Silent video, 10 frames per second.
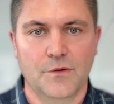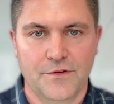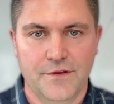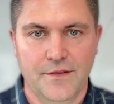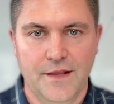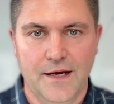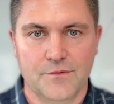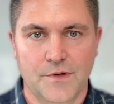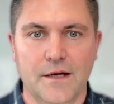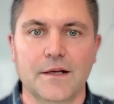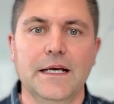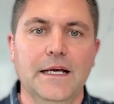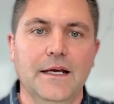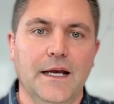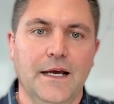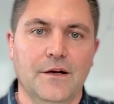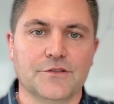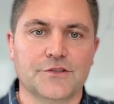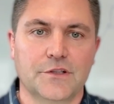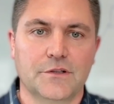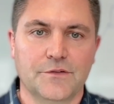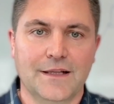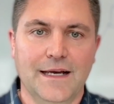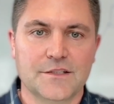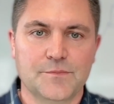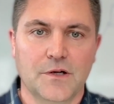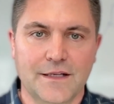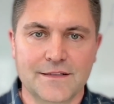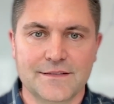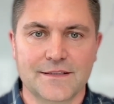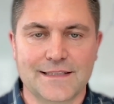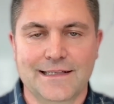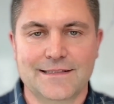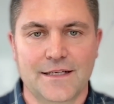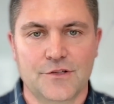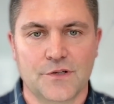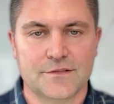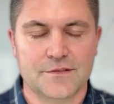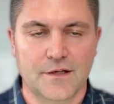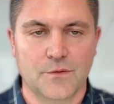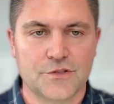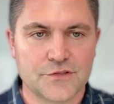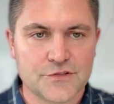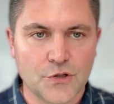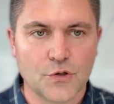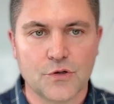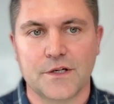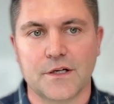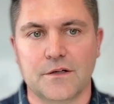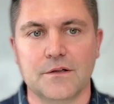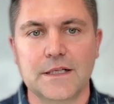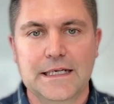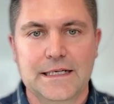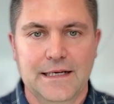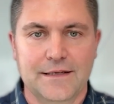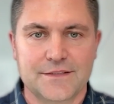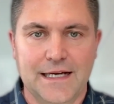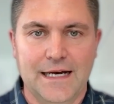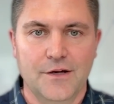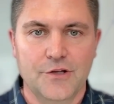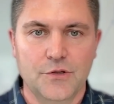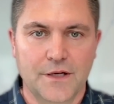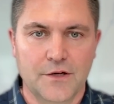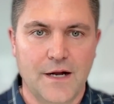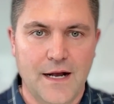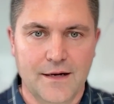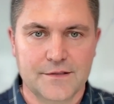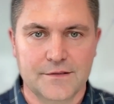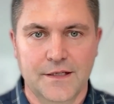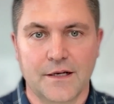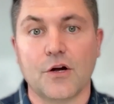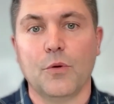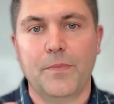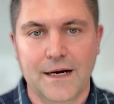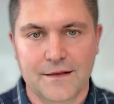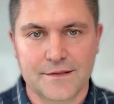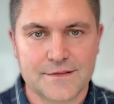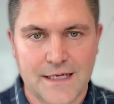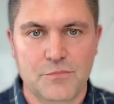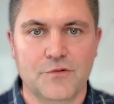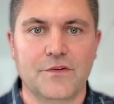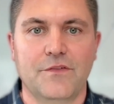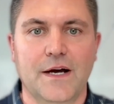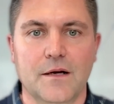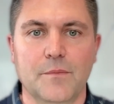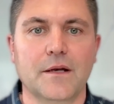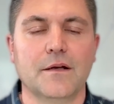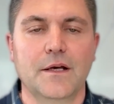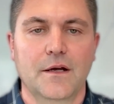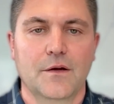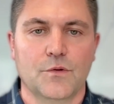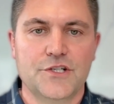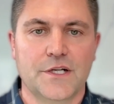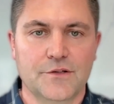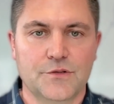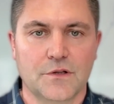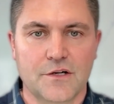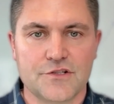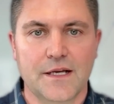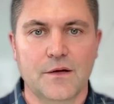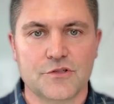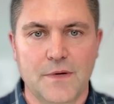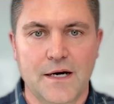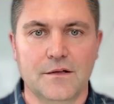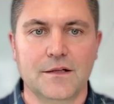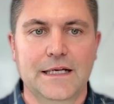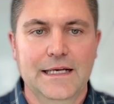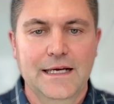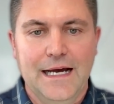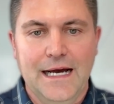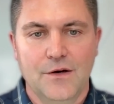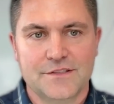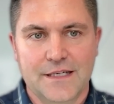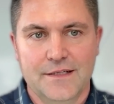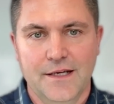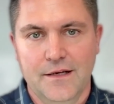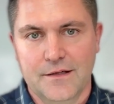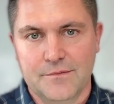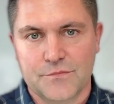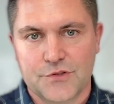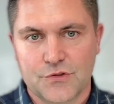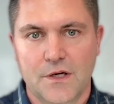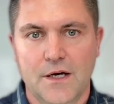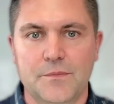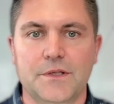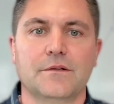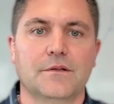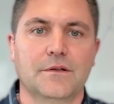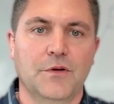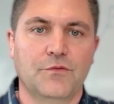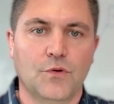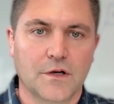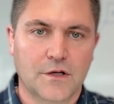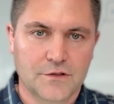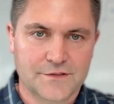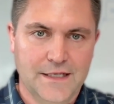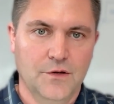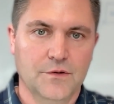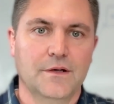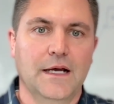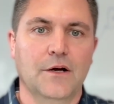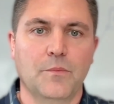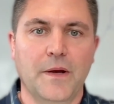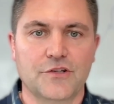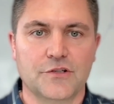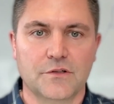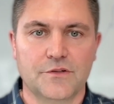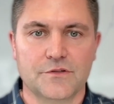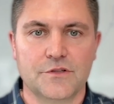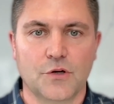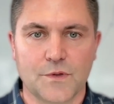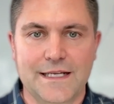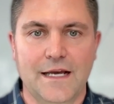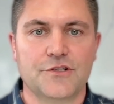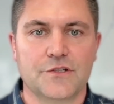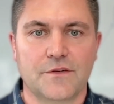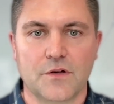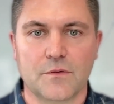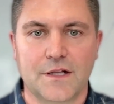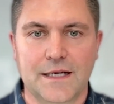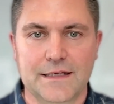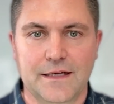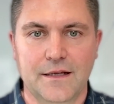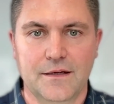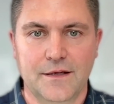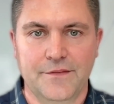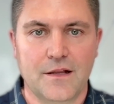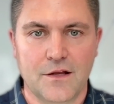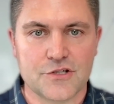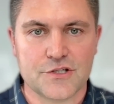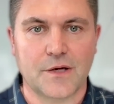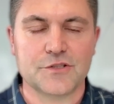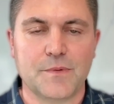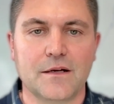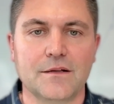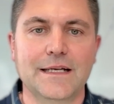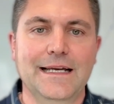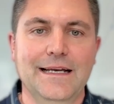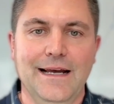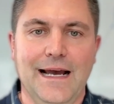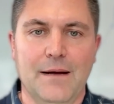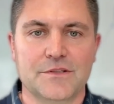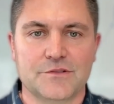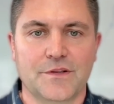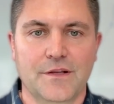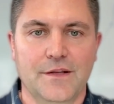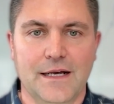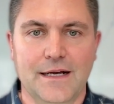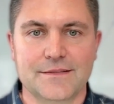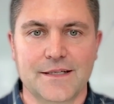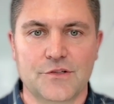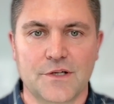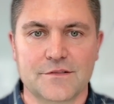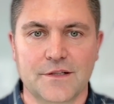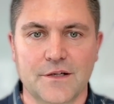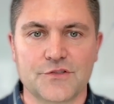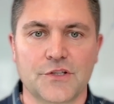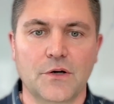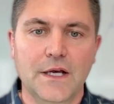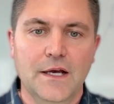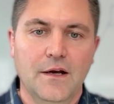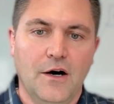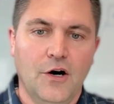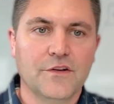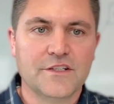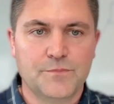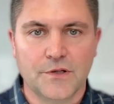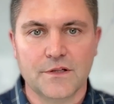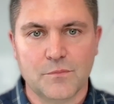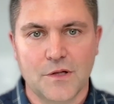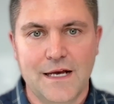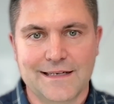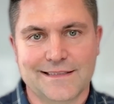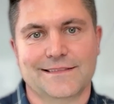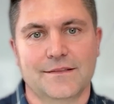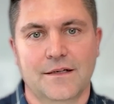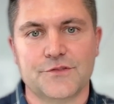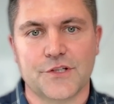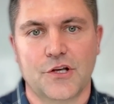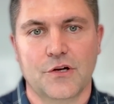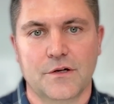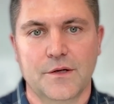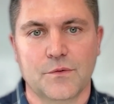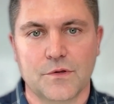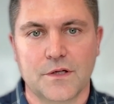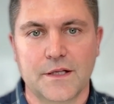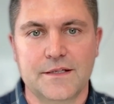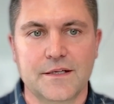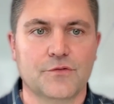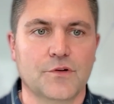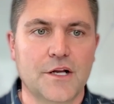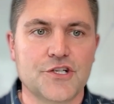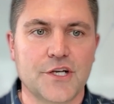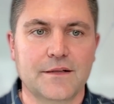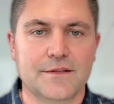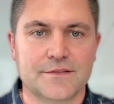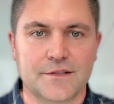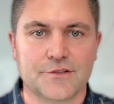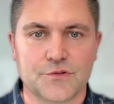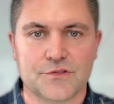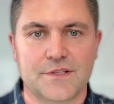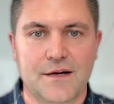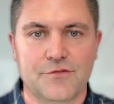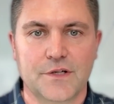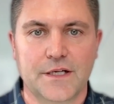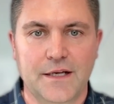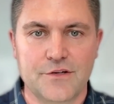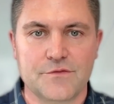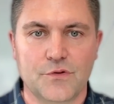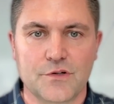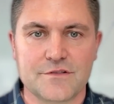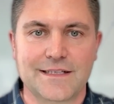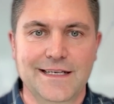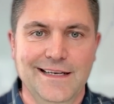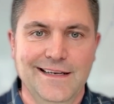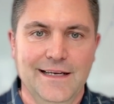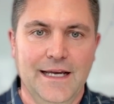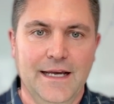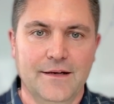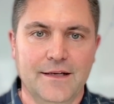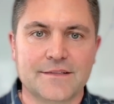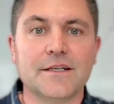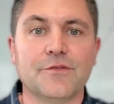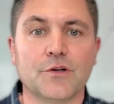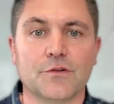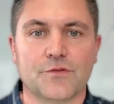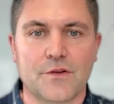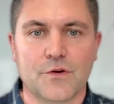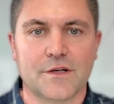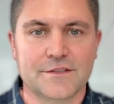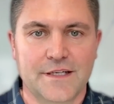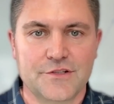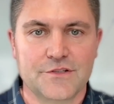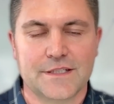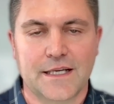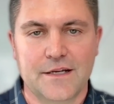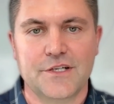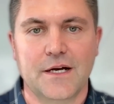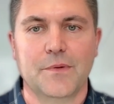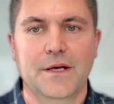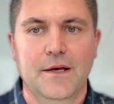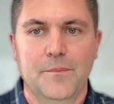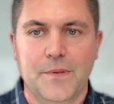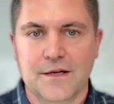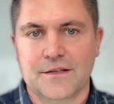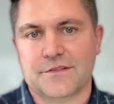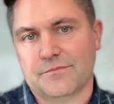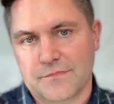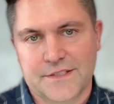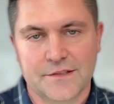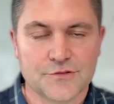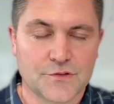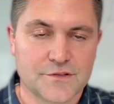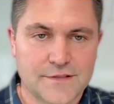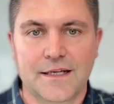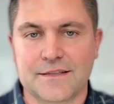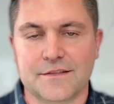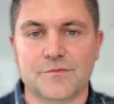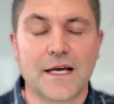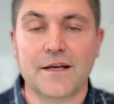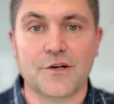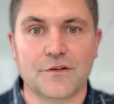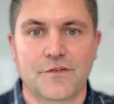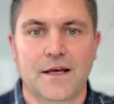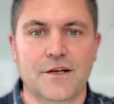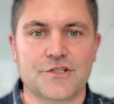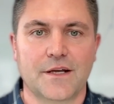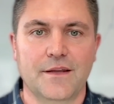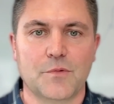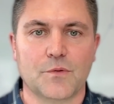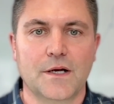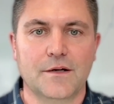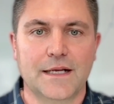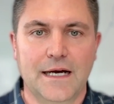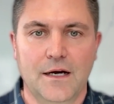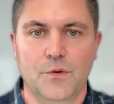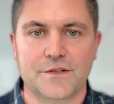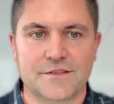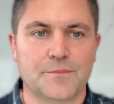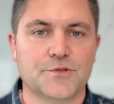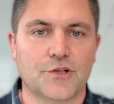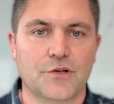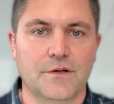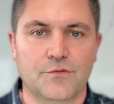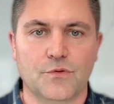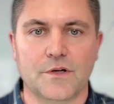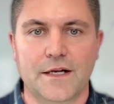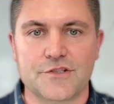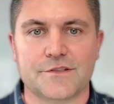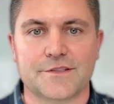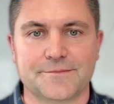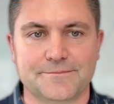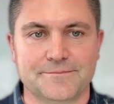within that, right? And also the last part is this Einstein trust layer, which is so critical as to how you interact in a co-pilot type of environment, reaching out to a large language model. How is that data scrubbed before it goes out? How do we make sure there's no retention of your client data in that large language model? Happens within that Einstein trust layer. So all these building blocks of security really differentiate the Salesforce offering in Agentforce. And it's difficult for other organizations to catch up because Salesforce has a 10-year advantage on them around how we set up security for agents.